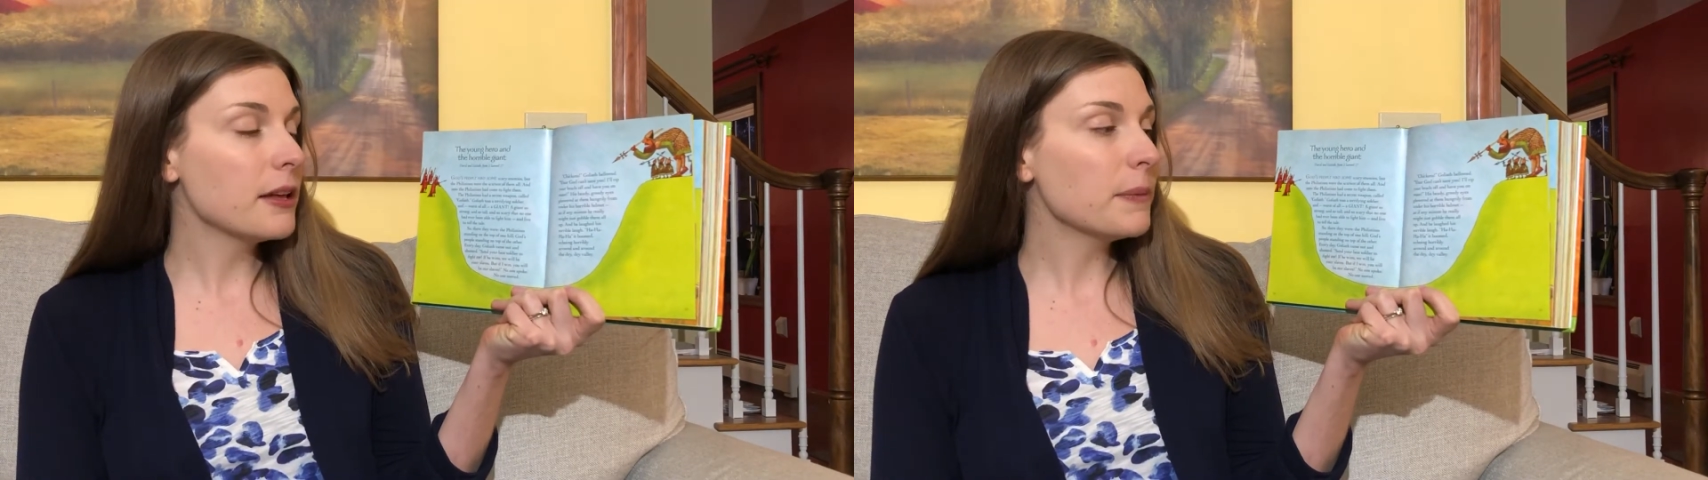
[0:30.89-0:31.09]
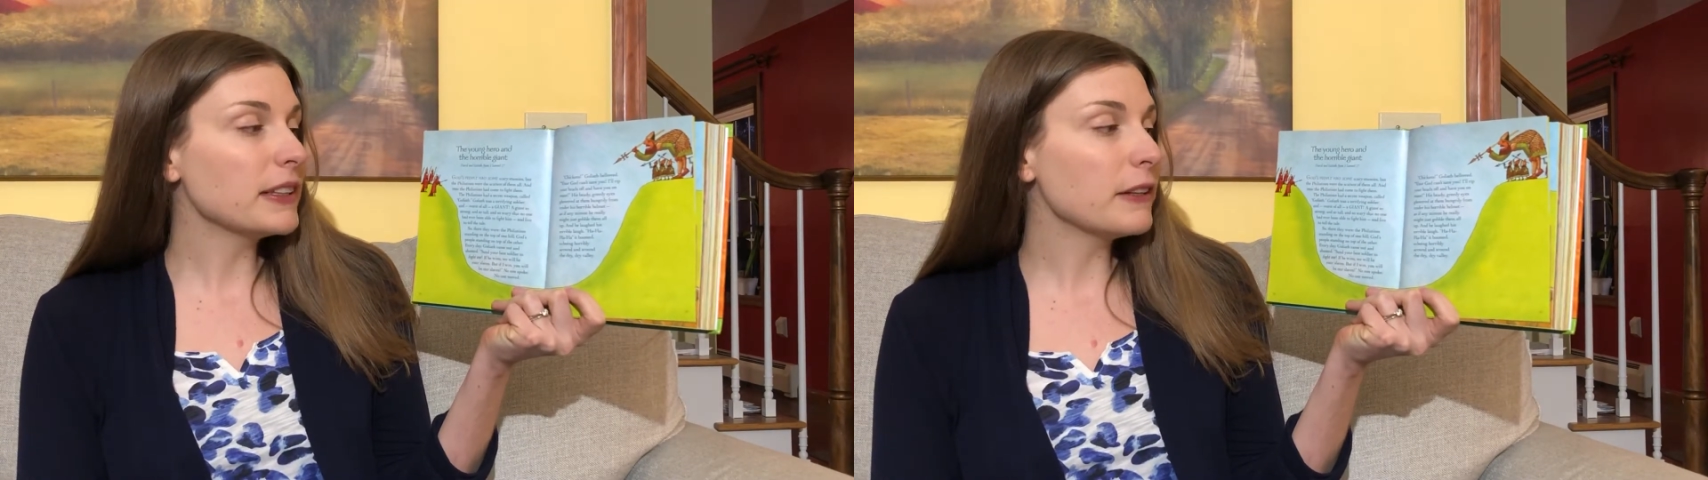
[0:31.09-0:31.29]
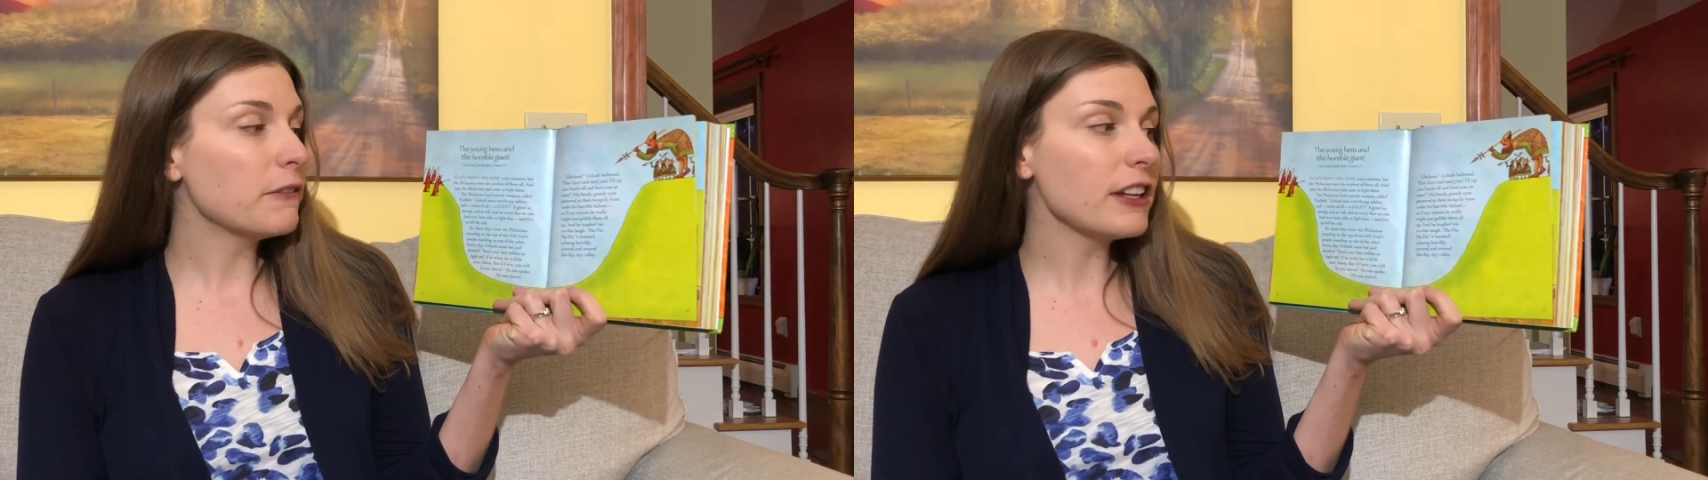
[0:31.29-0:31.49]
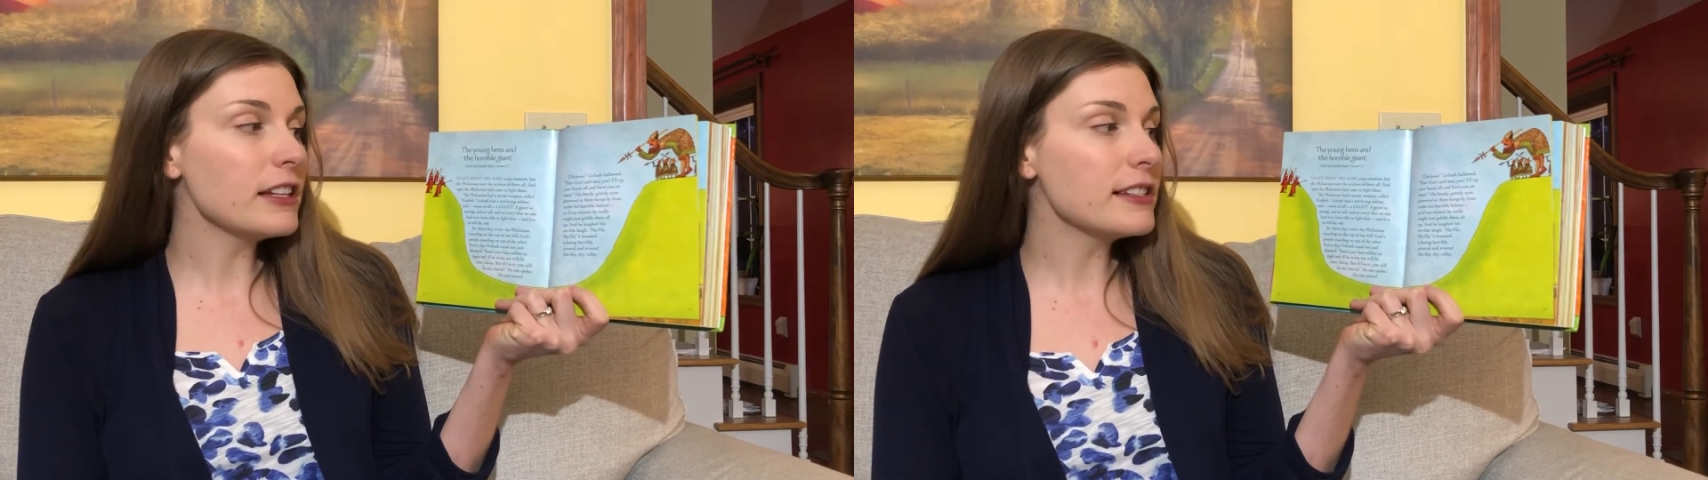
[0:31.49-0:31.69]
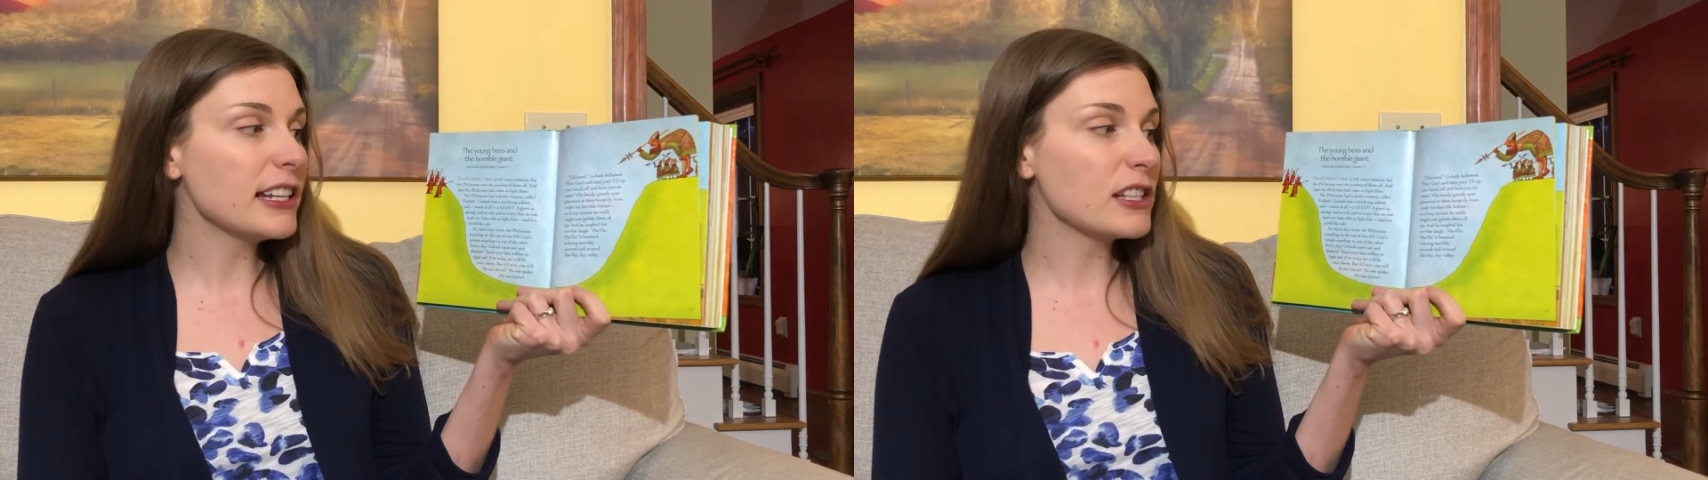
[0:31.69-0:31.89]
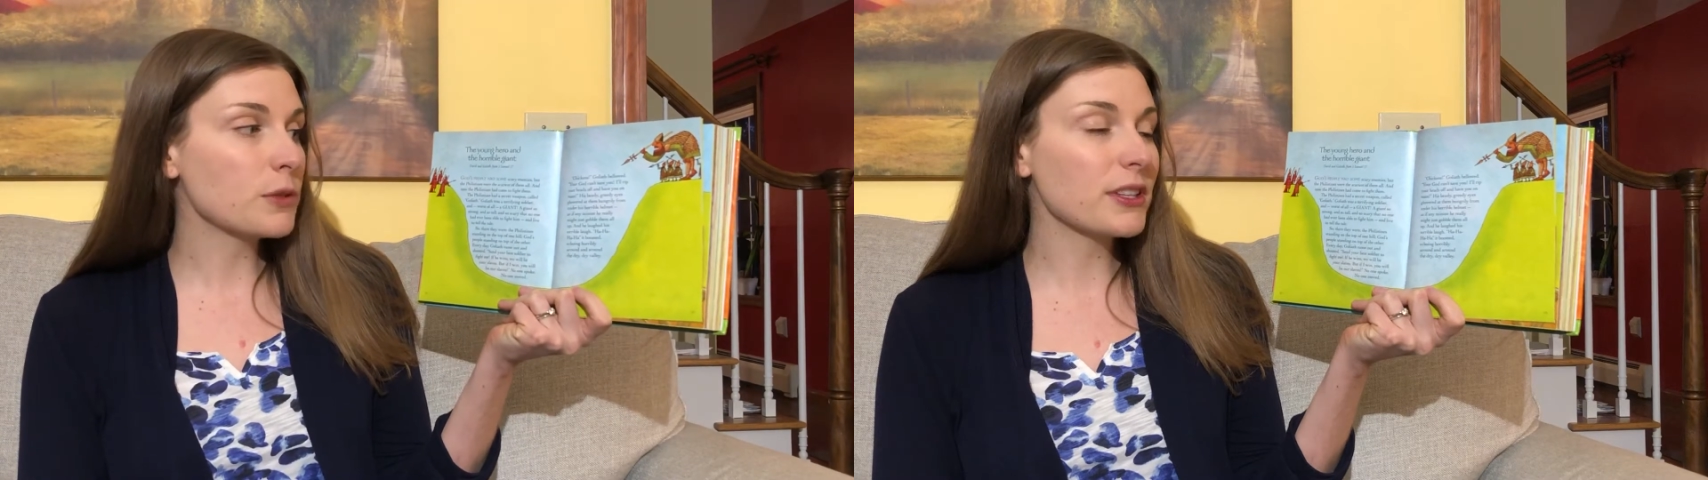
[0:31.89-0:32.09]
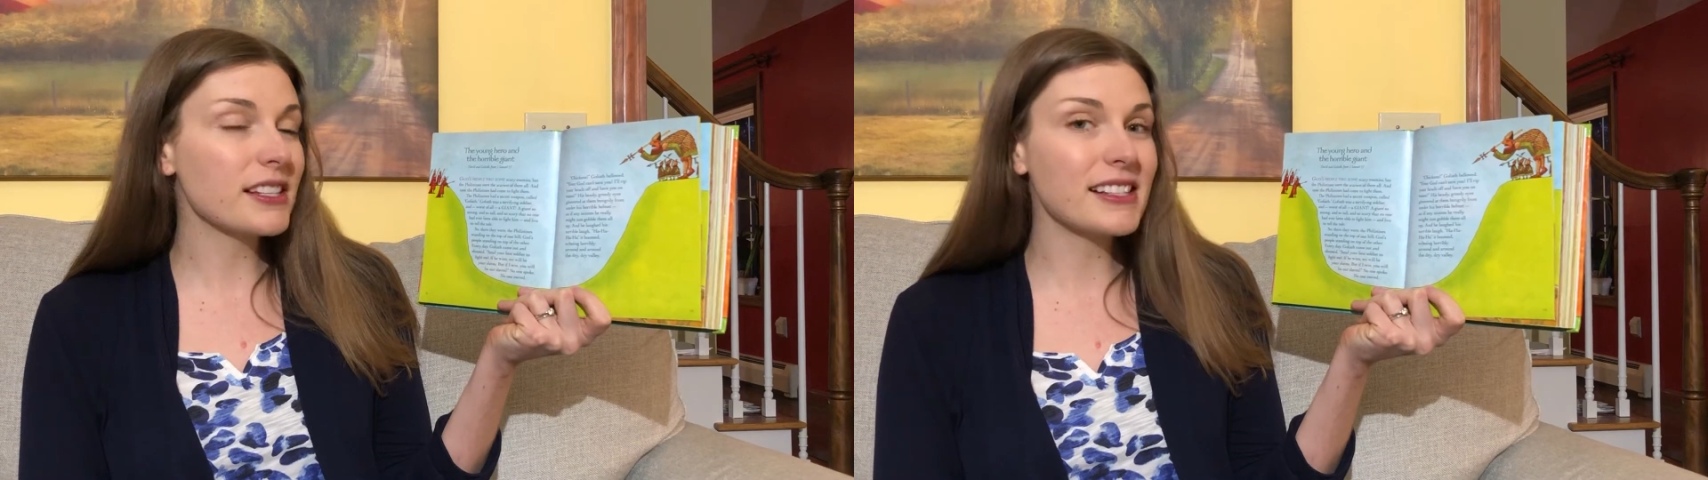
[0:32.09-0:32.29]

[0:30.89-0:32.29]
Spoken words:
but the Philistines were the